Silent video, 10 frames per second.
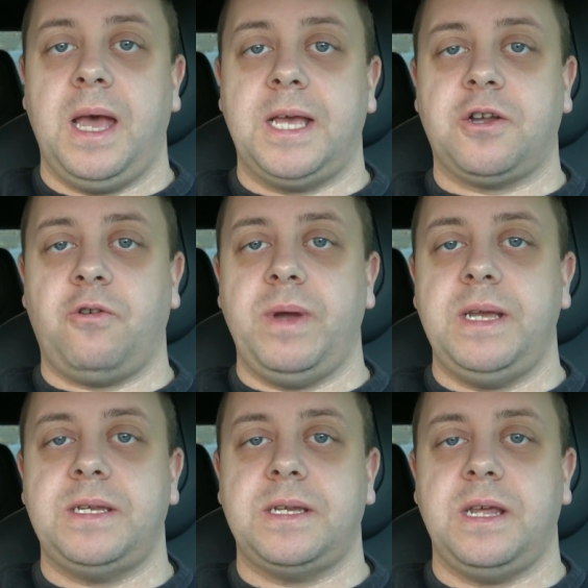As
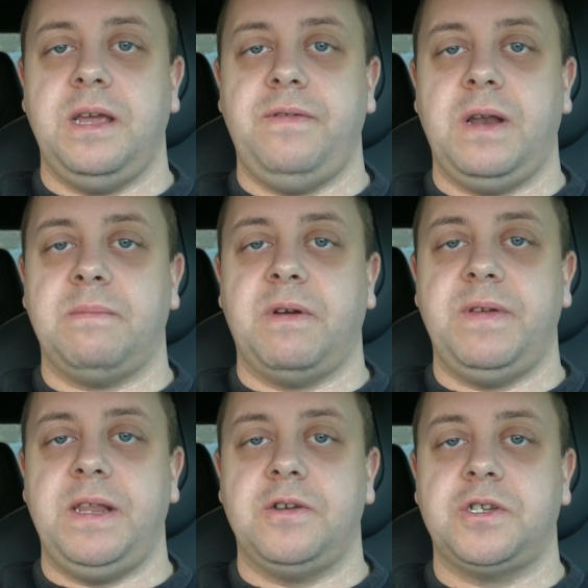always, if you like my
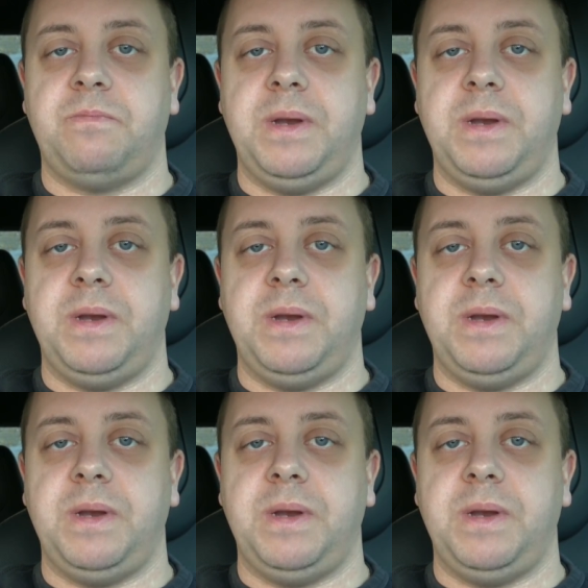videos,